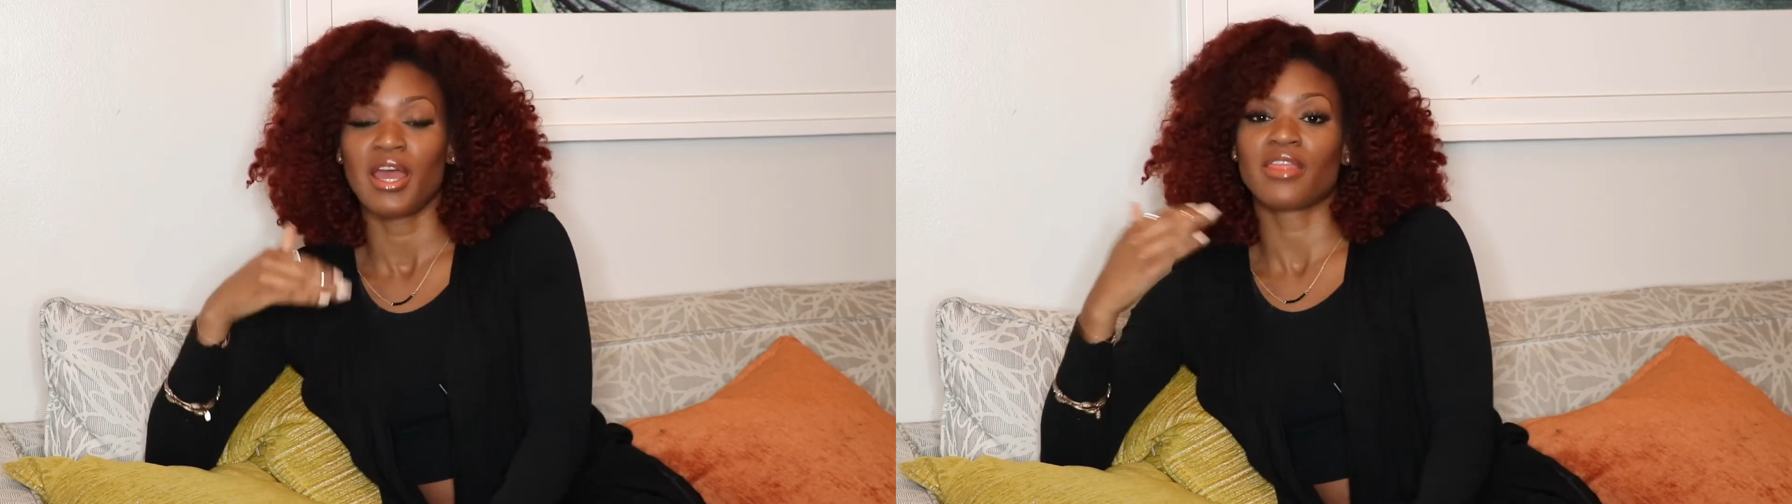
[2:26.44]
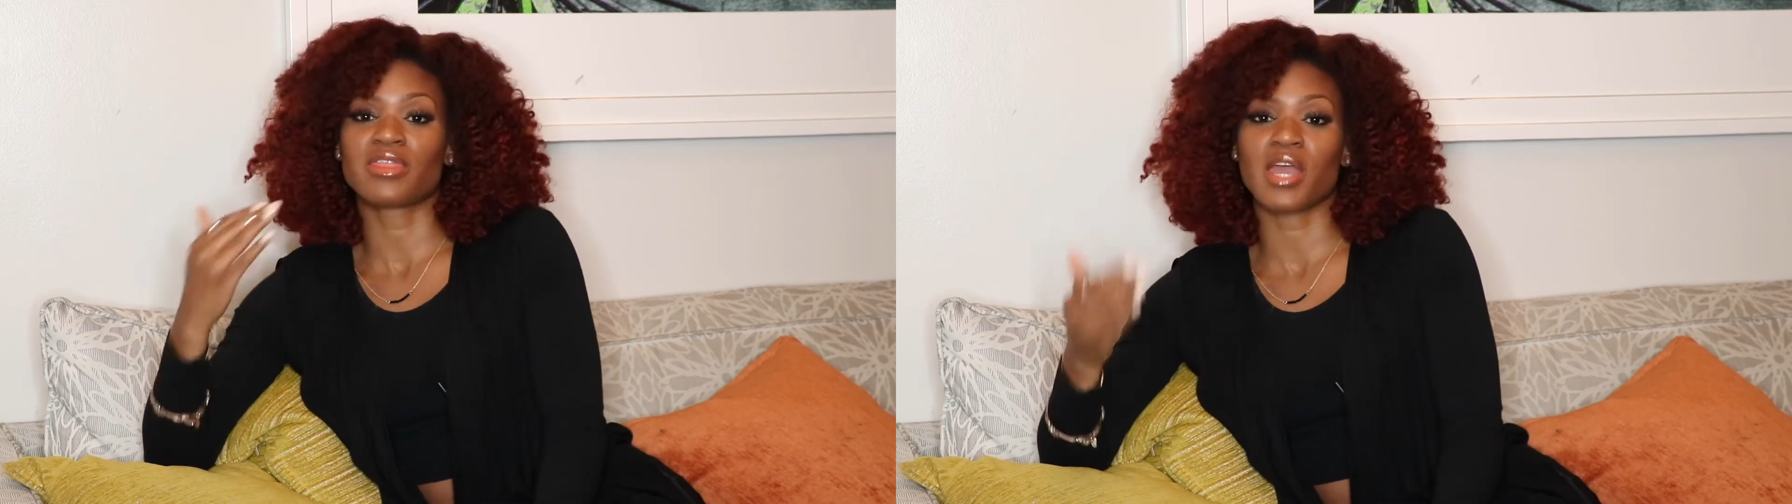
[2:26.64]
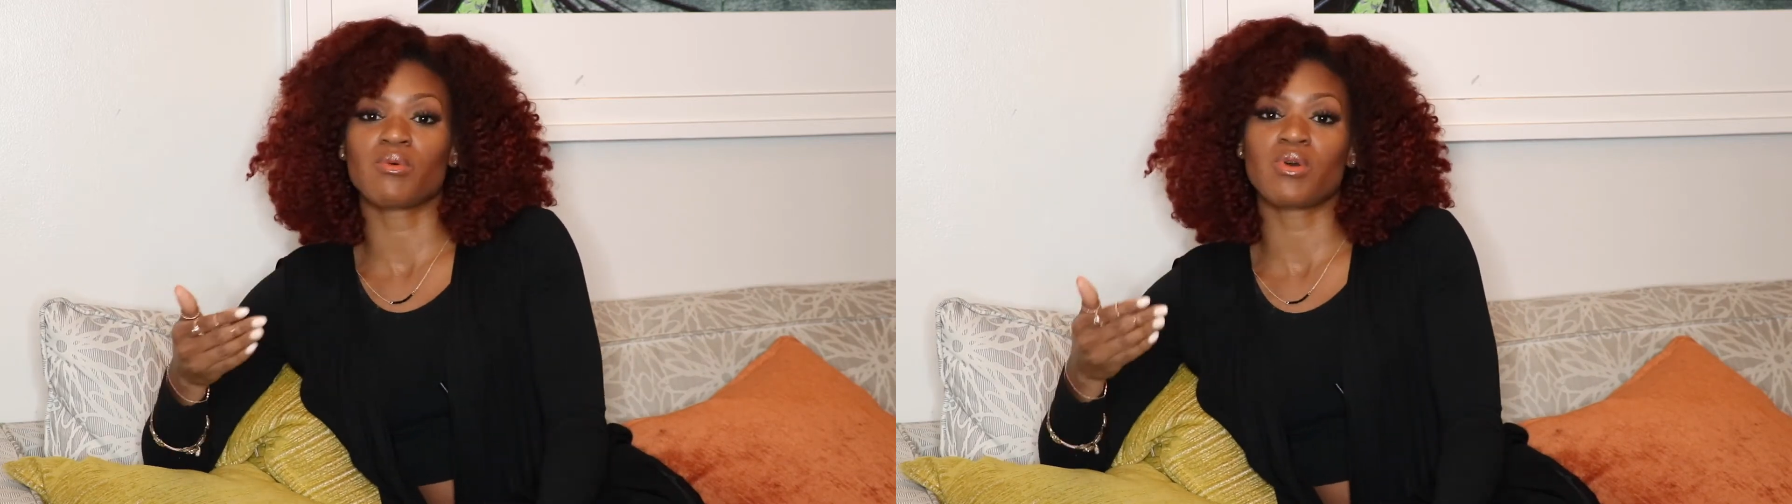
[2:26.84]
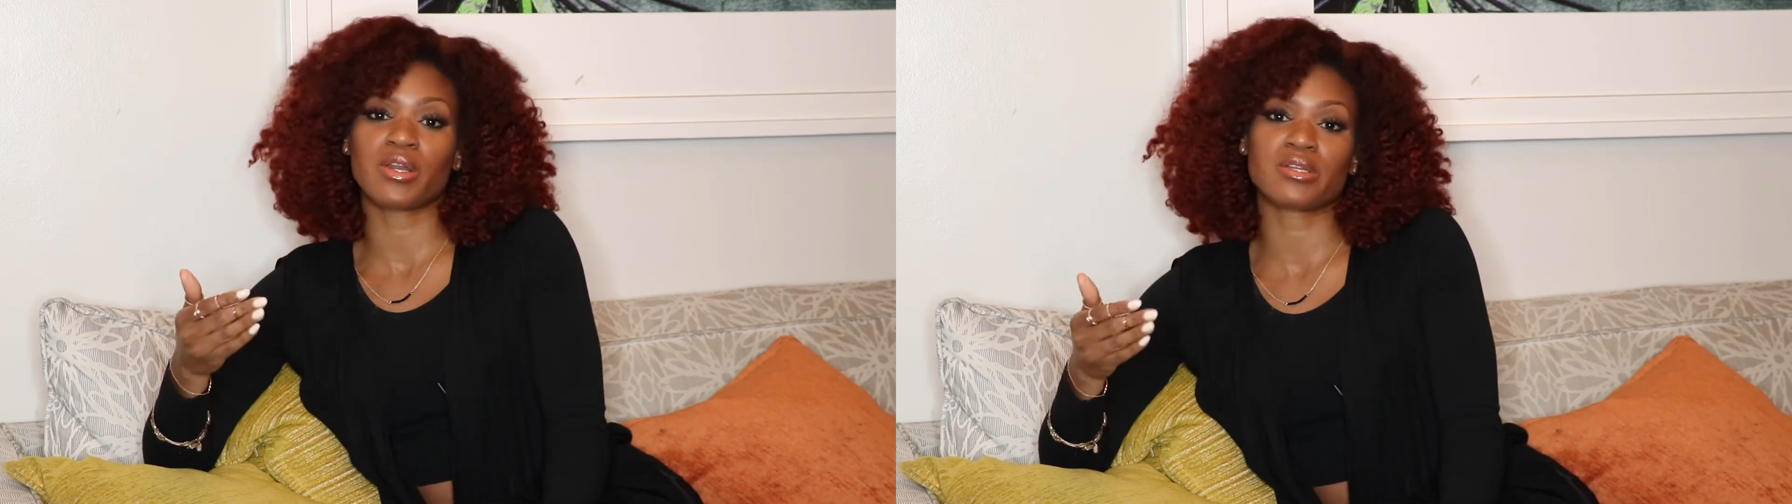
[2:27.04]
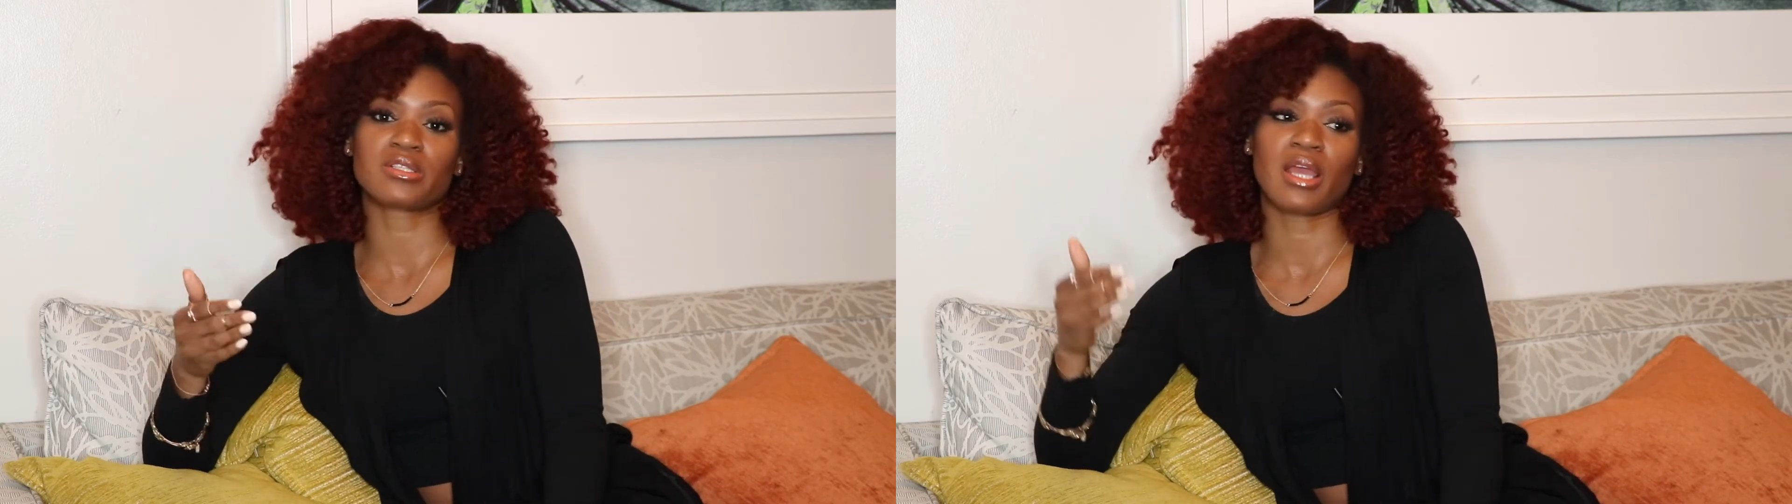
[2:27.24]
they will
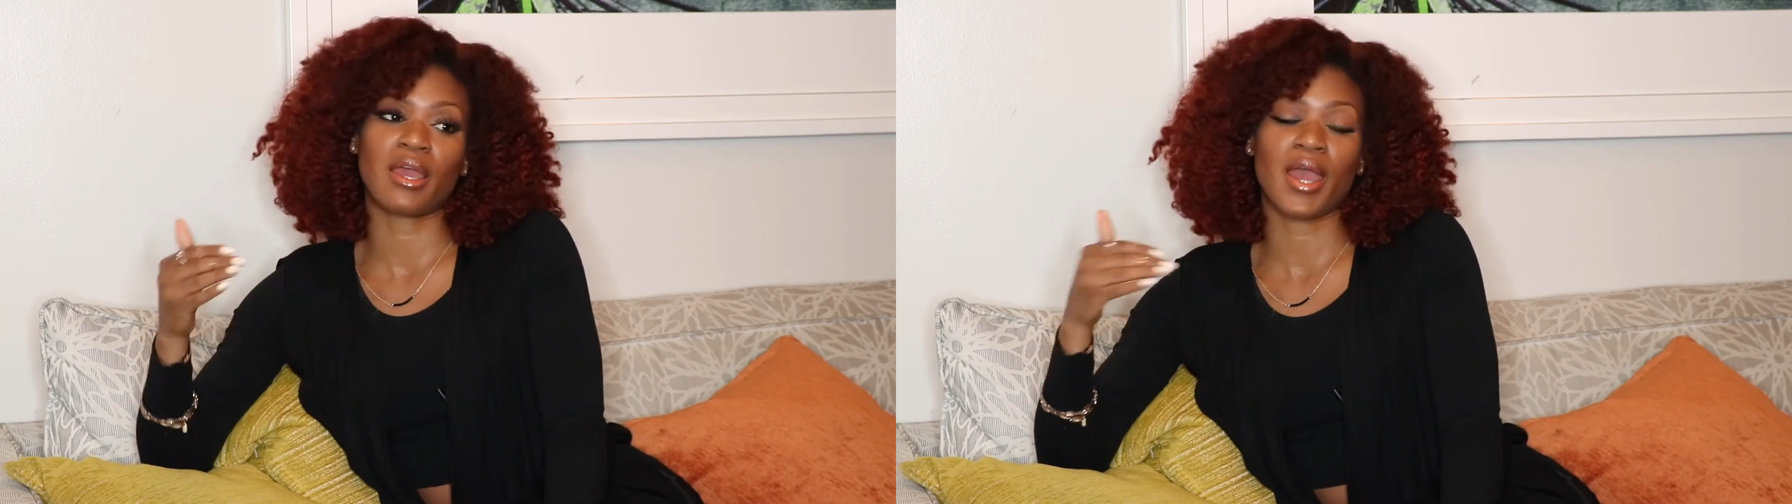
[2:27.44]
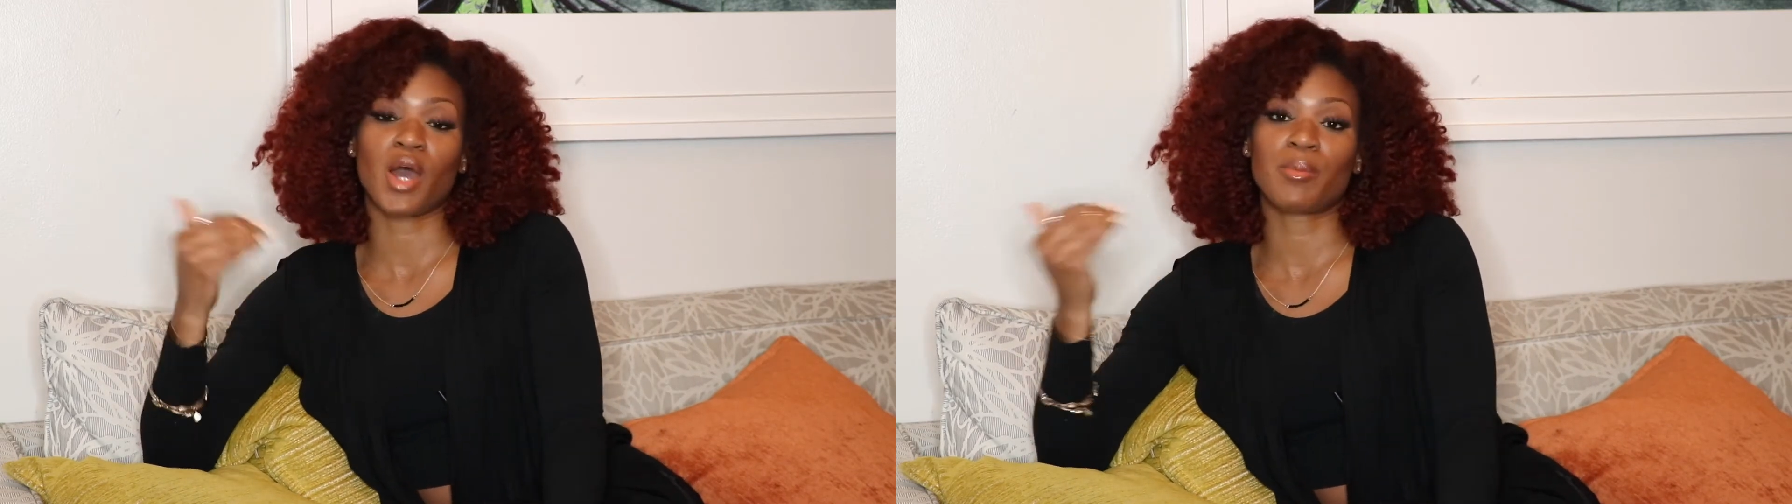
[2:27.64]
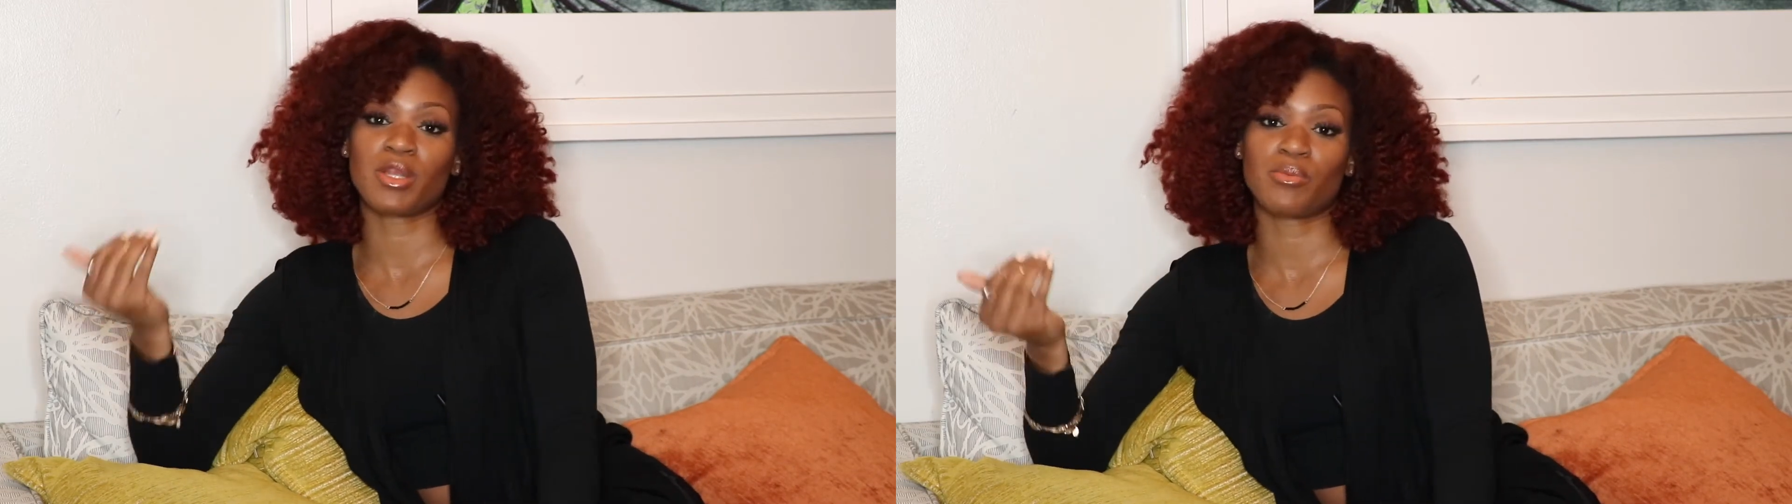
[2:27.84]
understand how many